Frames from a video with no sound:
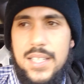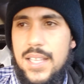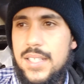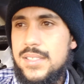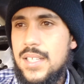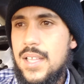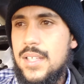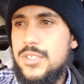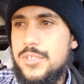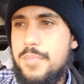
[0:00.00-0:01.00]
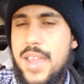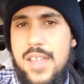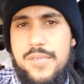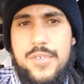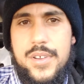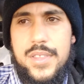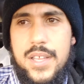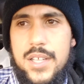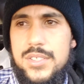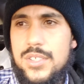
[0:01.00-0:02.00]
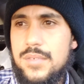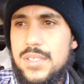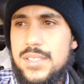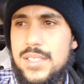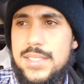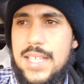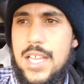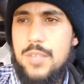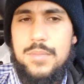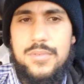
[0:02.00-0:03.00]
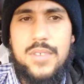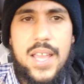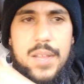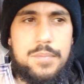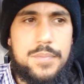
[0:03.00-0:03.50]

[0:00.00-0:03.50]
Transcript: it does to pay for their services to help them find